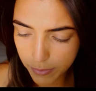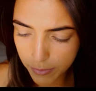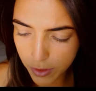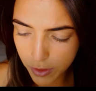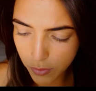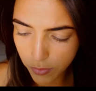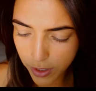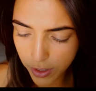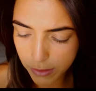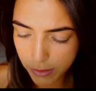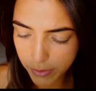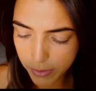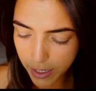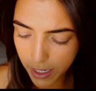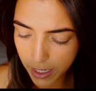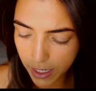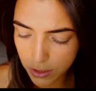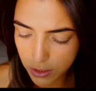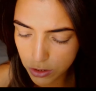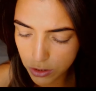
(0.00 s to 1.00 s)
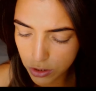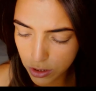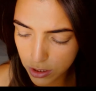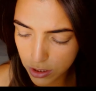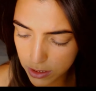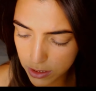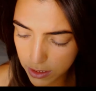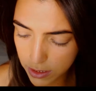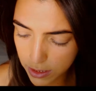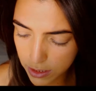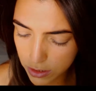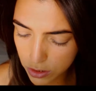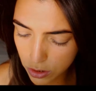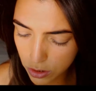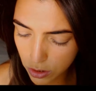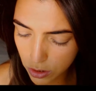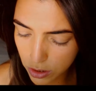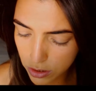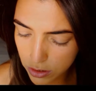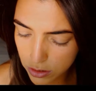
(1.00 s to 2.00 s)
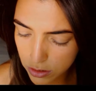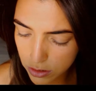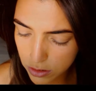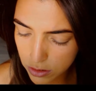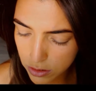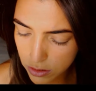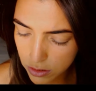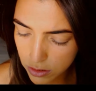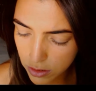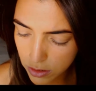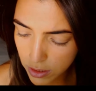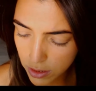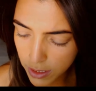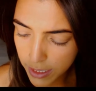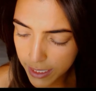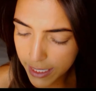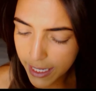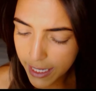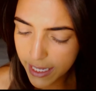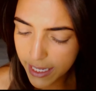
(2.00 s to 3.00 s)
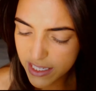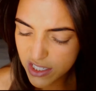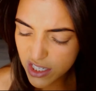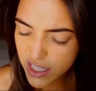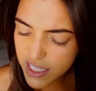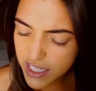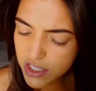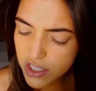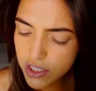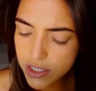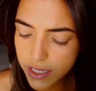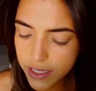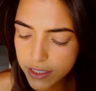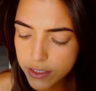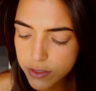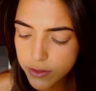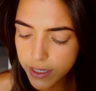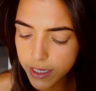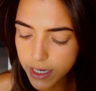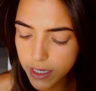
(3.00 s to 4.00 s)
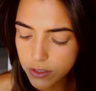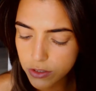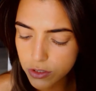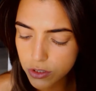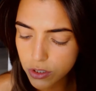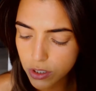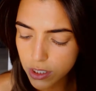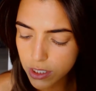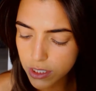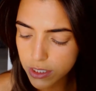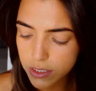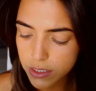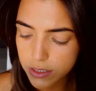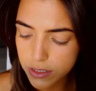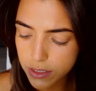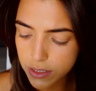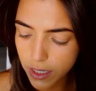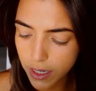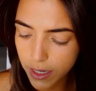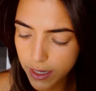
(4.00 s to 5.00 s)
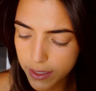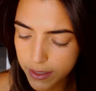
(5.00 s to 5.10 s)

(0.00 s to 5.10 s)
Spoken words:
than rather paying $100 and then it's gone. Yeah, so let's just say it's around $100.